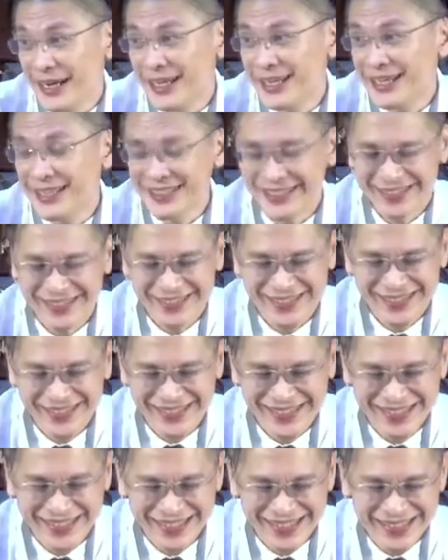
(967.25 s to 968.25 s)
make.
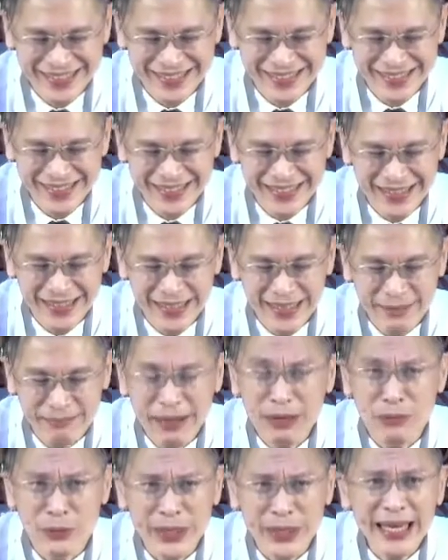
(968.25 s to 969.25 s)

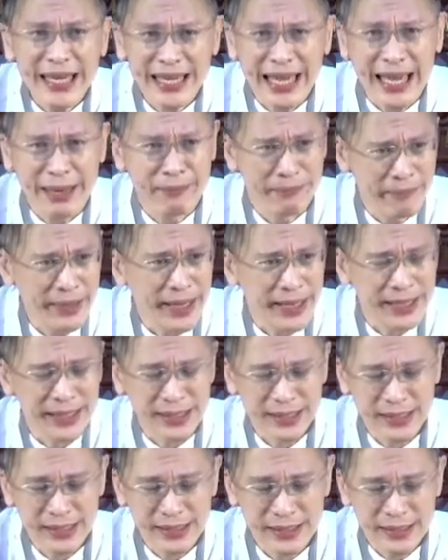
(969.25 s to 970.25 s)
But we can
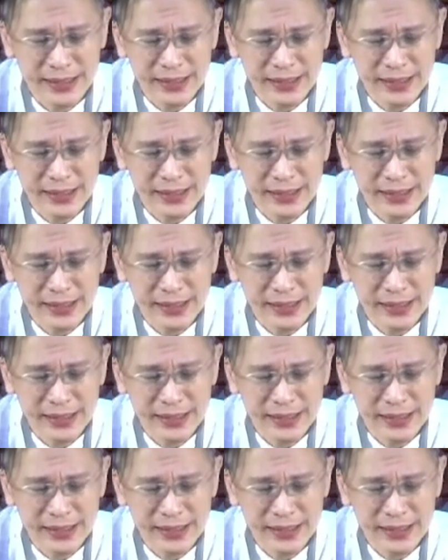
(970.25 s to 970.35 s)
make.